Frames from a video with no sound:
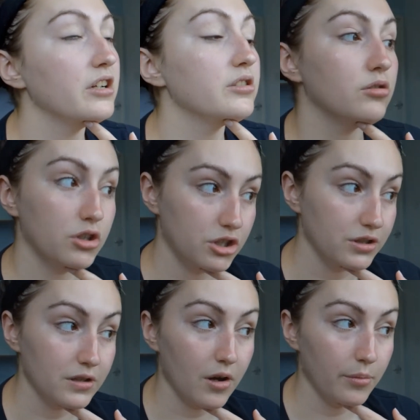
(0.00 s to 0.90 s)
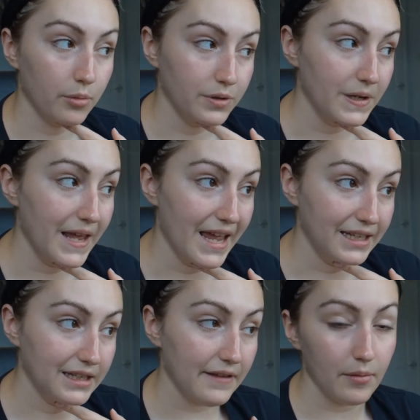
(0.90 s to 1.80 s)
So just use Timebomb today,
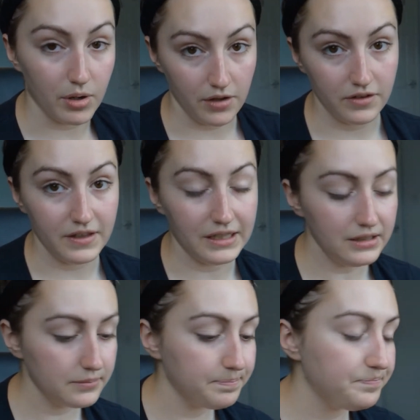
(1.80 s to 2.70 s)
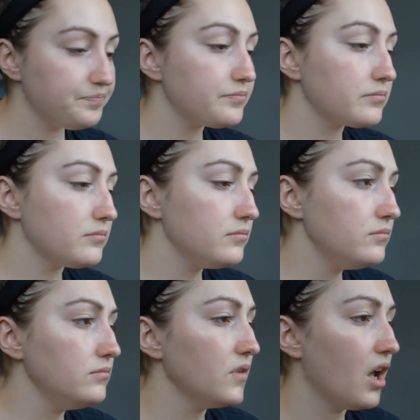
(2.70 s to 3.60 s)
and then my other things.
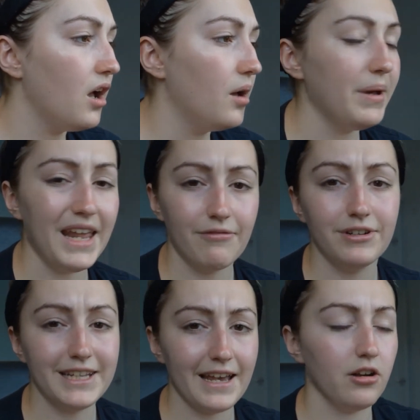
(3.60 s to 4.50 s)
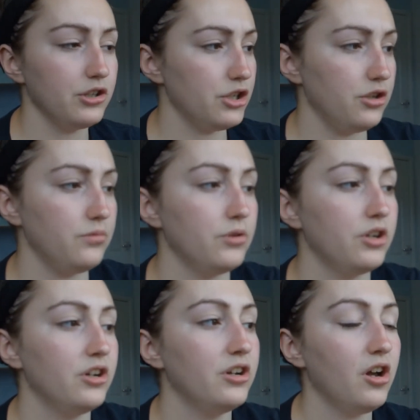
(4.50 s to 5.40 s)
And every day
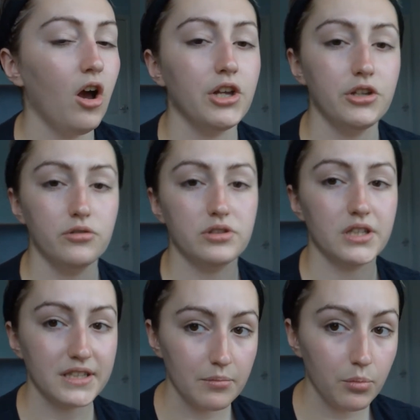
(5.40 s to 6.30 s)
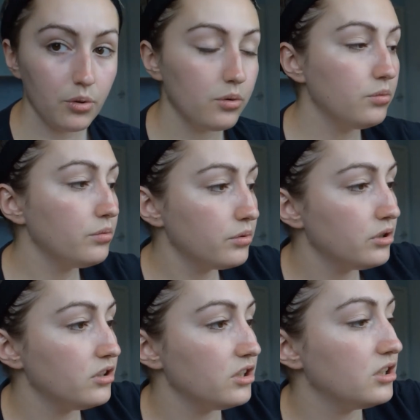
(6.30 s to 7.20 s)
I use the Simple,
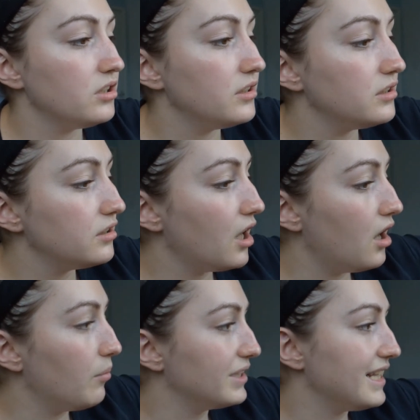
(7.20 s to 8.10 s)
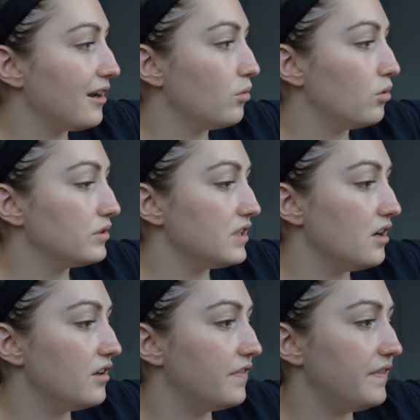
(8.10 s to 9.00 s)
micellar
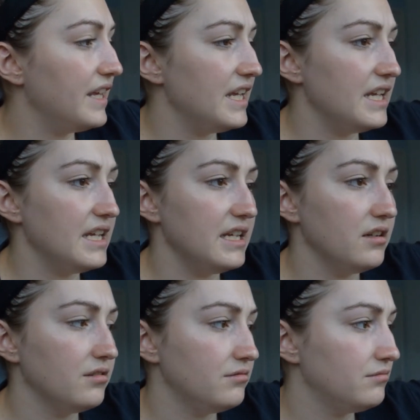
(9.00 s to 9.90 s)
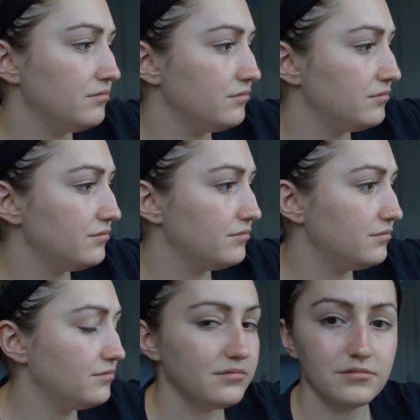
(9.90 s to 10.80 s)
water, I
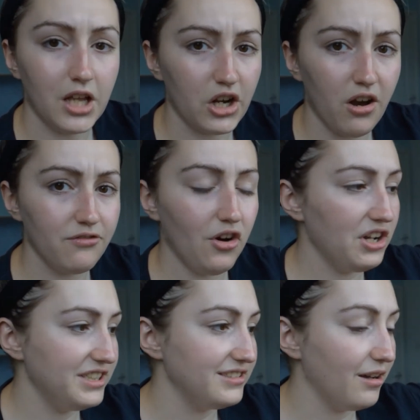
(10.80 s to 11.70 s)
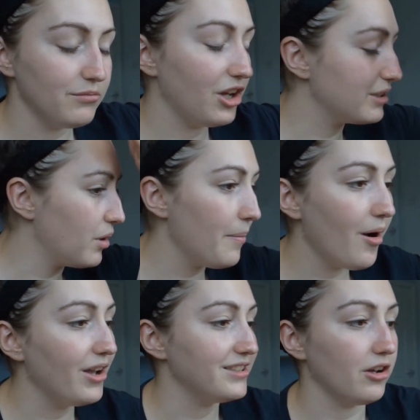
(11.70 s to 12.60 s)
can't find it. I'm like, my
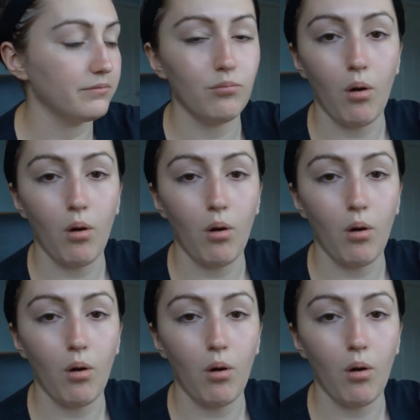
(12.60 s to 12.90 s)
mind's like,